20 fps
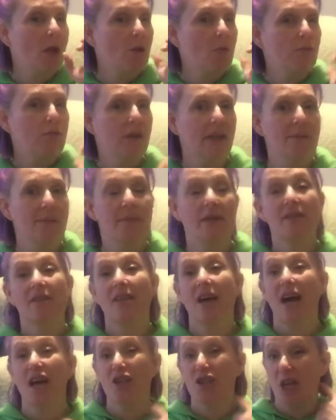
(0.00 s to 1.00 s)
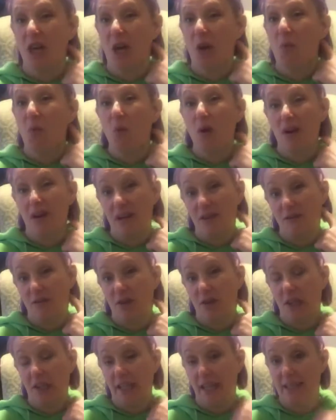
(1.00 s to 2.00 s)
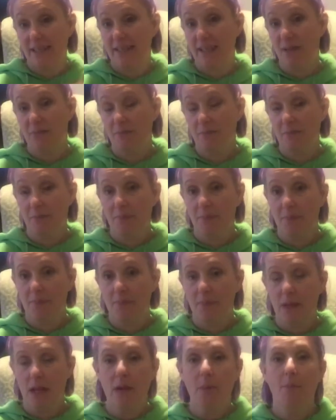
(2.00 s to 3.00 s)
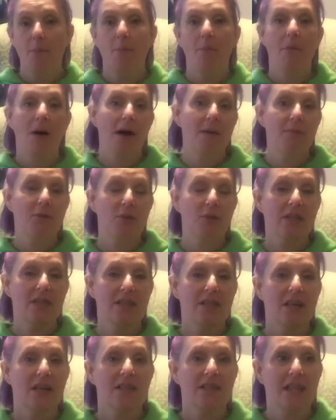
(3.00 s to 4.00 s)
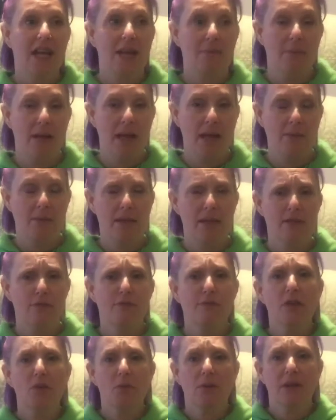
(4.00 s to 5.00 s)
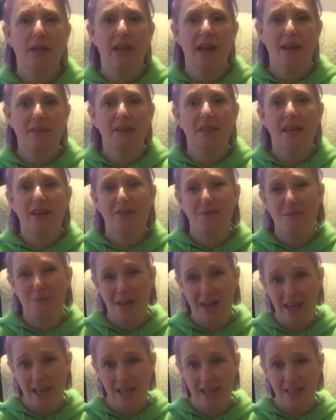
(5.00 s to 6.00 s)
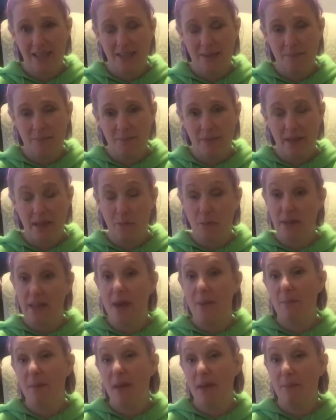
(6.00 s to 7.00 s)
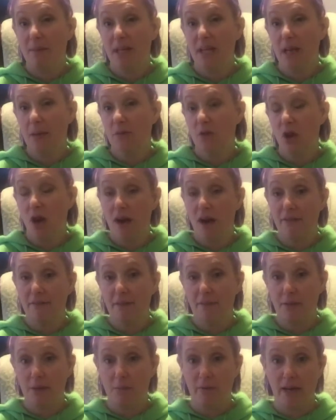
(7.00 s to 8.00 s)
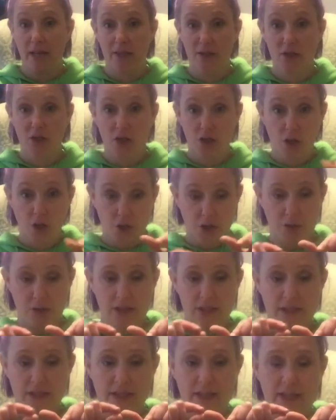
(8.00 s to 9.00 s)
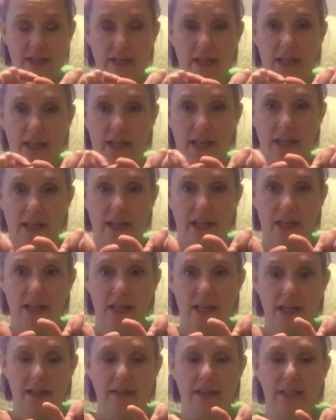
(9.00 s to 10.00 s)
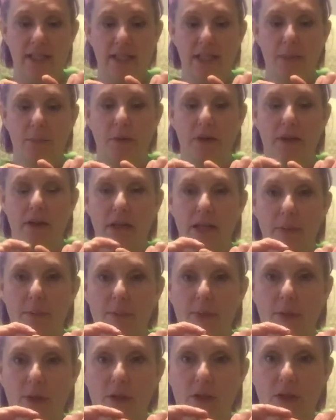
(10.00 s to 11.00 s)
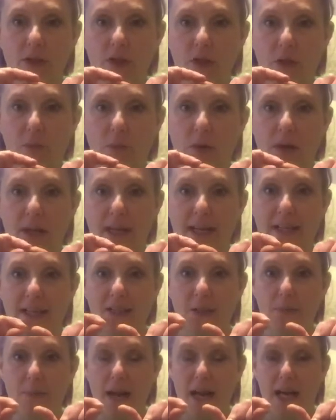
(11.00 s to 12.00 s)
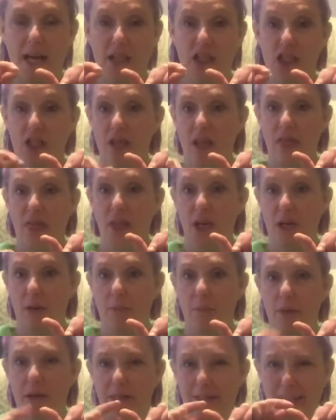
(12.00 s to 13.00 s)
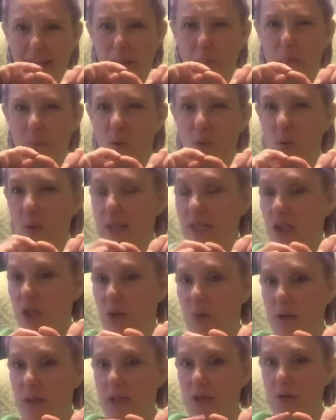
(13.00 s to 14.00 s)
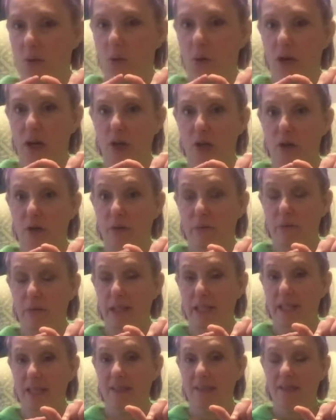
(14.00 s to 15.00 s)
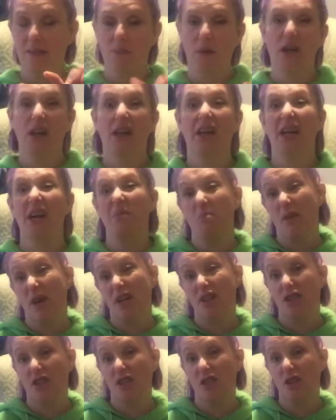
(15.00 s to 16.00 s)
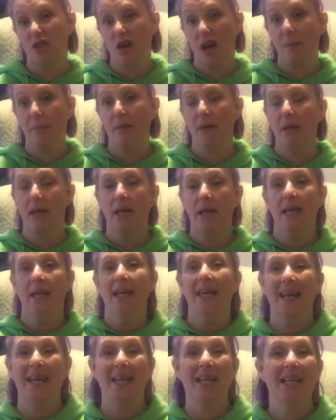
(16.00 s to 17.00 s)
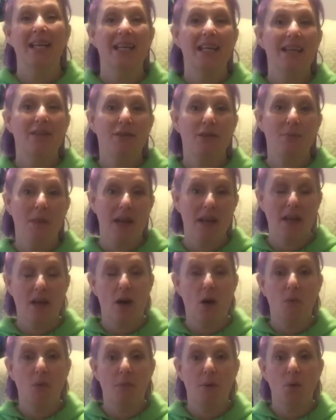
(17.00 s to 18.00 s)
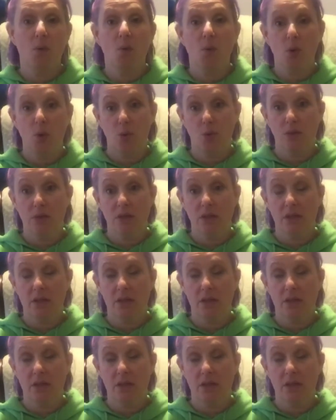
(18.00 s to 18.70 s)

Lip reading: really massaging and working for a letdown. Moms tongue-tied babies frequently have a lot of pain, and when that baby comes off of the breast, you'll notice that the tip of their nipple looks more like a smashed thumb. It's got a point to it, or a crease. We call it a compression stripe. And it can even make an open wound.